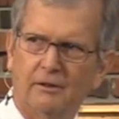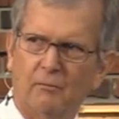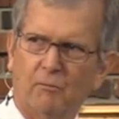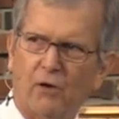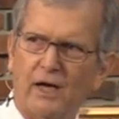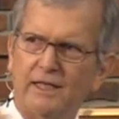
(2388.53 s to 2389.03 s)

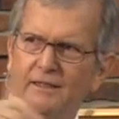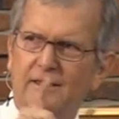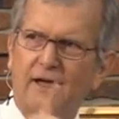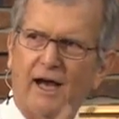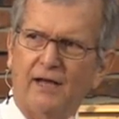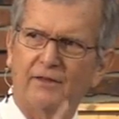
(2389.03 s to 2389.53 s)
Praise
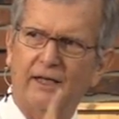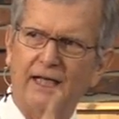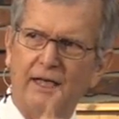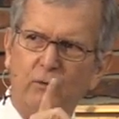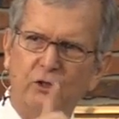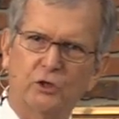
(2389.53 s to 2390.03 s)
God that
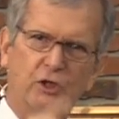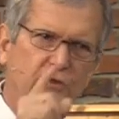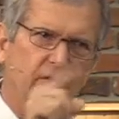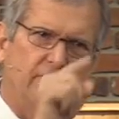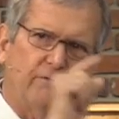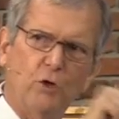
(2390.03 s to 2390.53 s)
he was
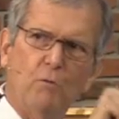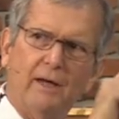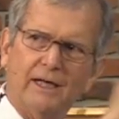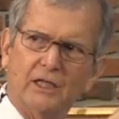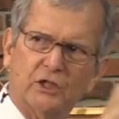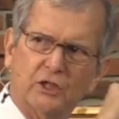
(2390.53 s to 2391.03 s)
just a few
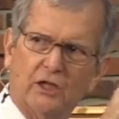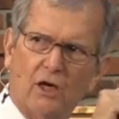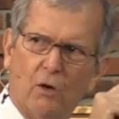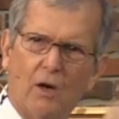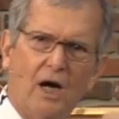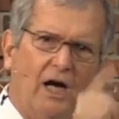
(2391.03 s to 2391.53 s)
minutes
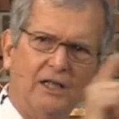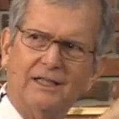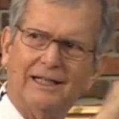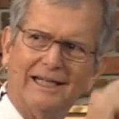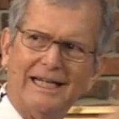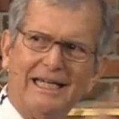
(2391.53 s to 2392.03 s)
ago
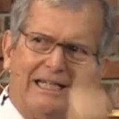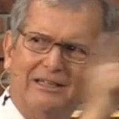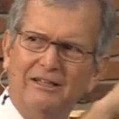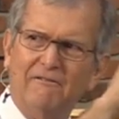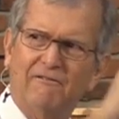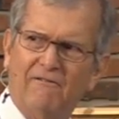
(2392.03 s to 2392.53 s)
unclean,
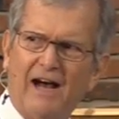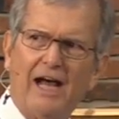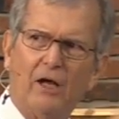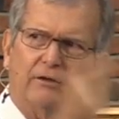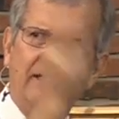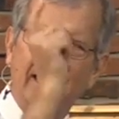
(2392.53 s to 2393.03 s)

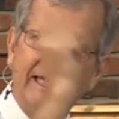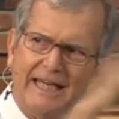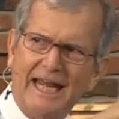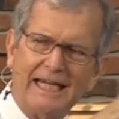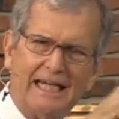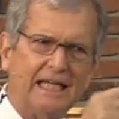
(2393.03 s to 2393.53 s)
defiled,
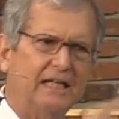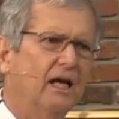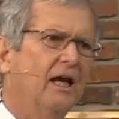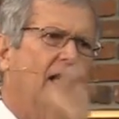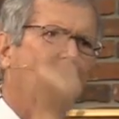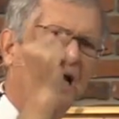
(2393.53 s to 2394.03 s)
naked,
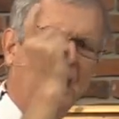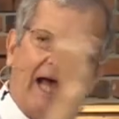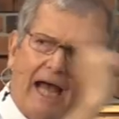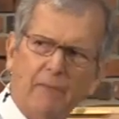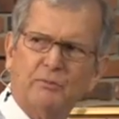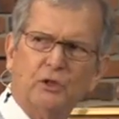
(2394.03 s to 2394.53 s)

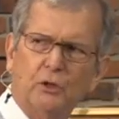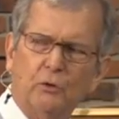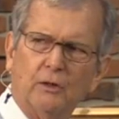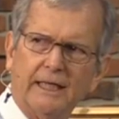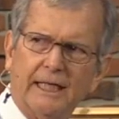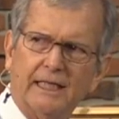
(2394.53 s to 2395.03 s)

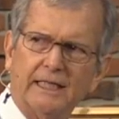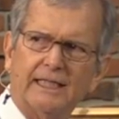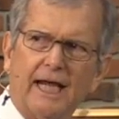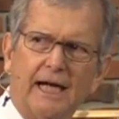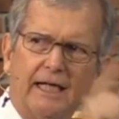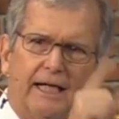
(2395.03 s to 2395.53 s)
absolutely
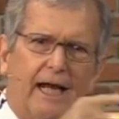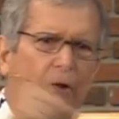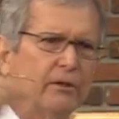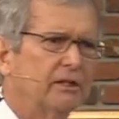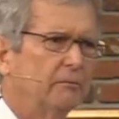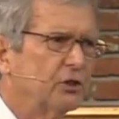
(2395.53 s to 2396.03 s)
insane, and
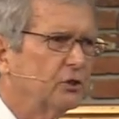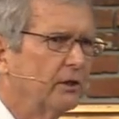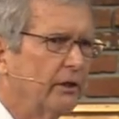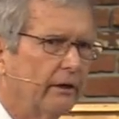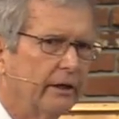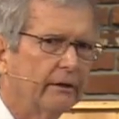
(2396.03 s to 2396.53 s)
now he's a
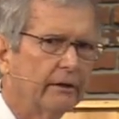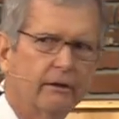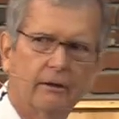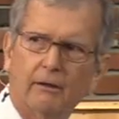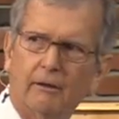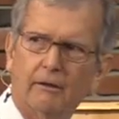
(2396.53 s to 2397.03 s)
missionary.
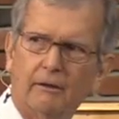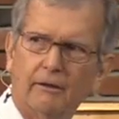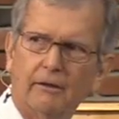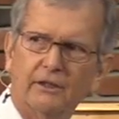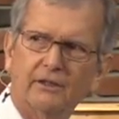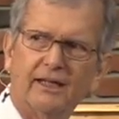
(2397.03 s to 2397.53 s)

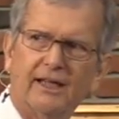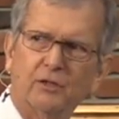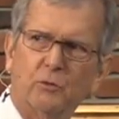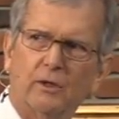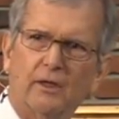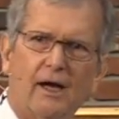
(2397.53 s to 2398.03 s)
You see,
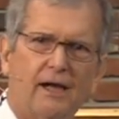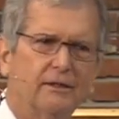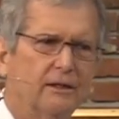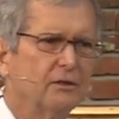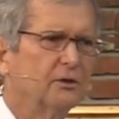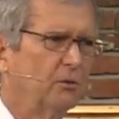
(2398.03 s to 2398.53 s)
that's what God
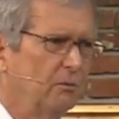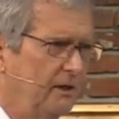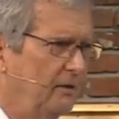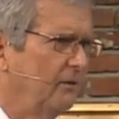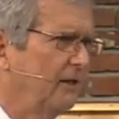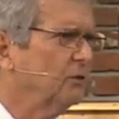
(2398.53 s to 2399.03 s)
does to
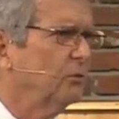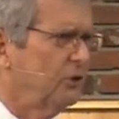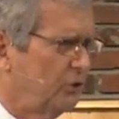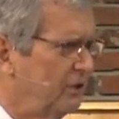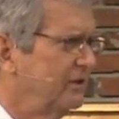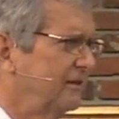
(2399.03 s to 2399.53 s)
people. That's what
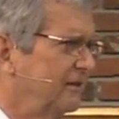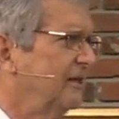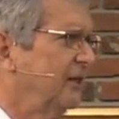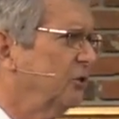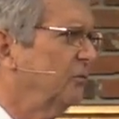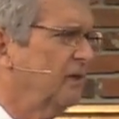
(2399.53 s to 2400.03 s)
Jesus does to